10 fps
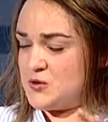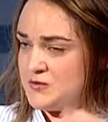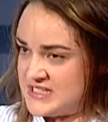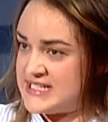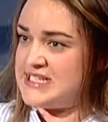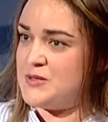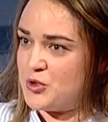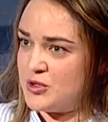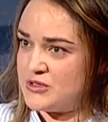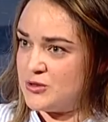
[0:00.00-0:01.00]
to sort of dig
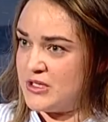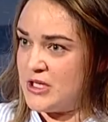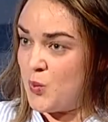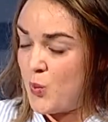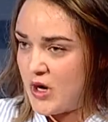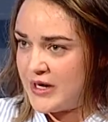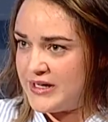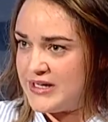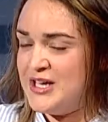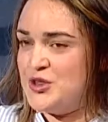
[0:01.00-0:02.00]
deeper and look at
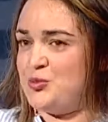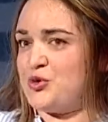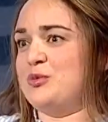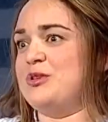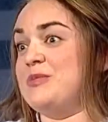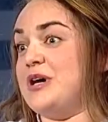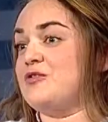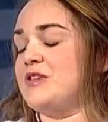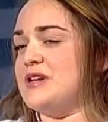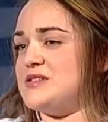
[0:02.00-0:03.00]
why the problem that
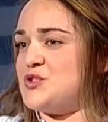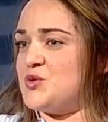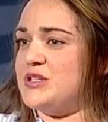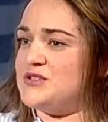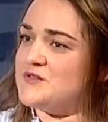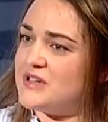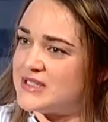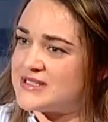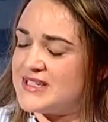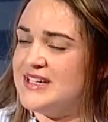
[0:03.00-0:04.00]
microfinance is trying to
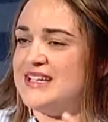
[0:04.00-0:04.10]
fix